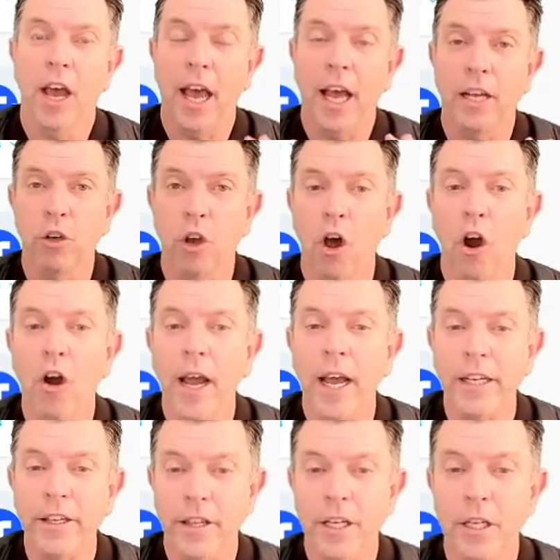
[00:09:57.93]
as long
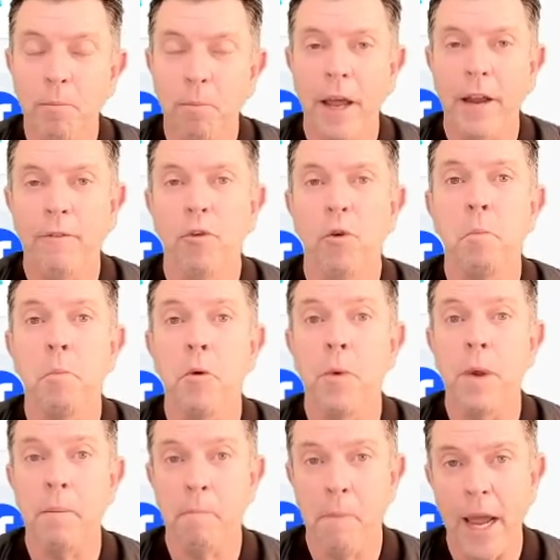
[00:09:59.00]
as this platform
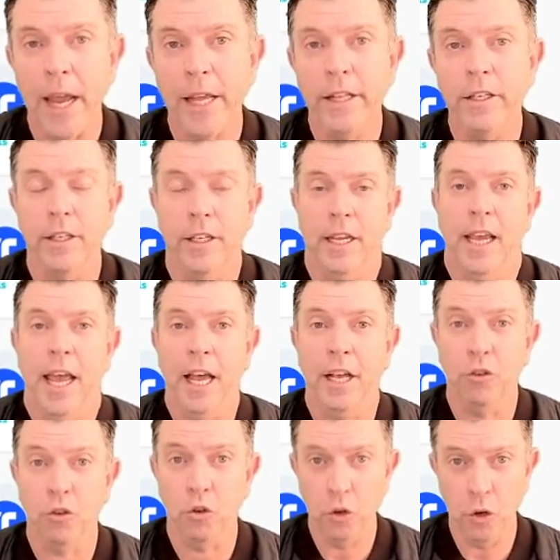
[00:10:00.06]
remains
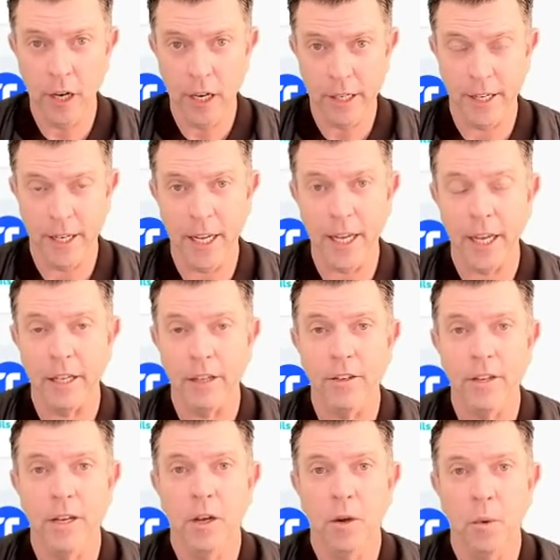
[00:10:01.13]
as good as it
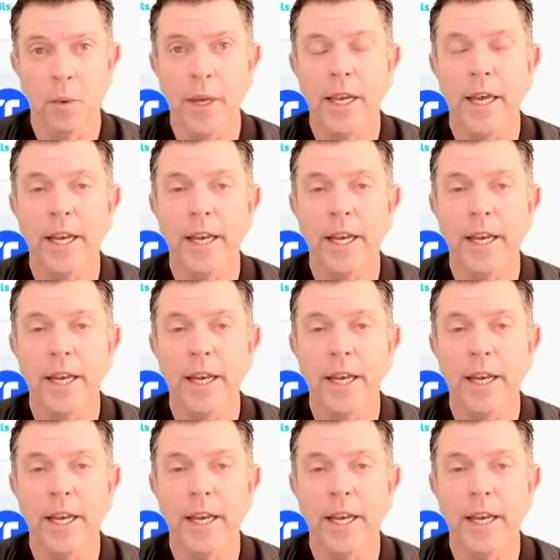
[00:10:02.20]
is, we can